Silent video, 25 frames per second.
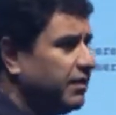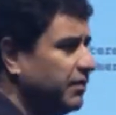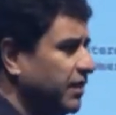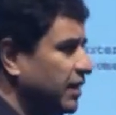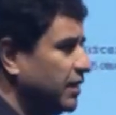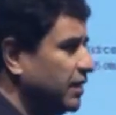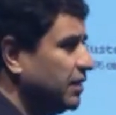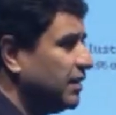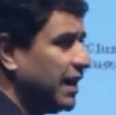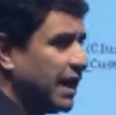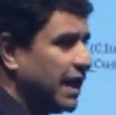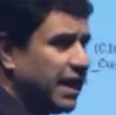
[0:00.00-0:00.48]

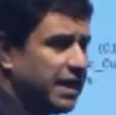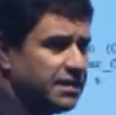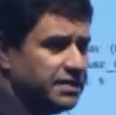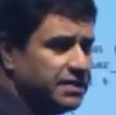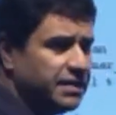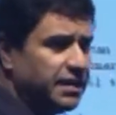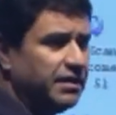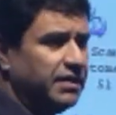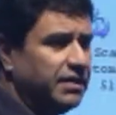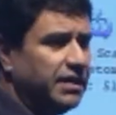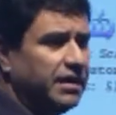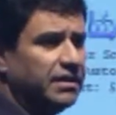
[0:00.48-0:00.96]
realized
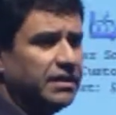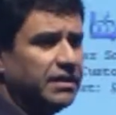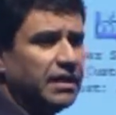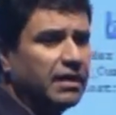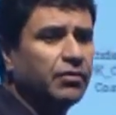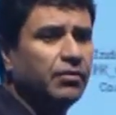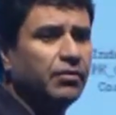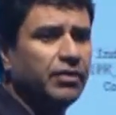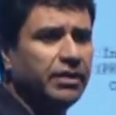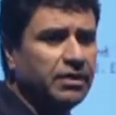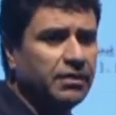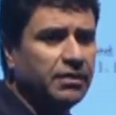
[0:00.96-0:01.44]
they need a
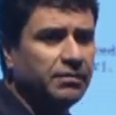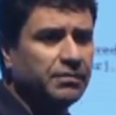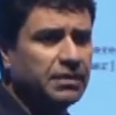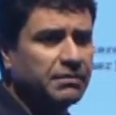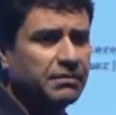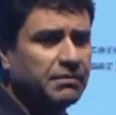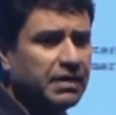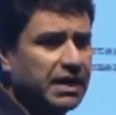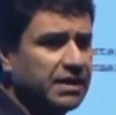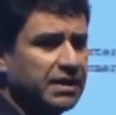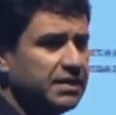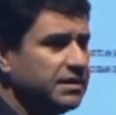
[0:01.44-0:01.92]
query
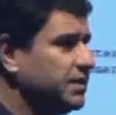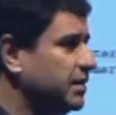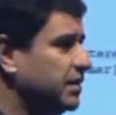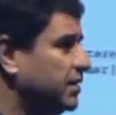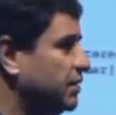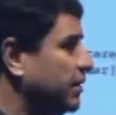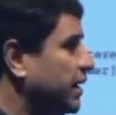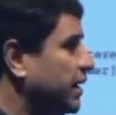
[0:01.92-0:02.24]
optimizer,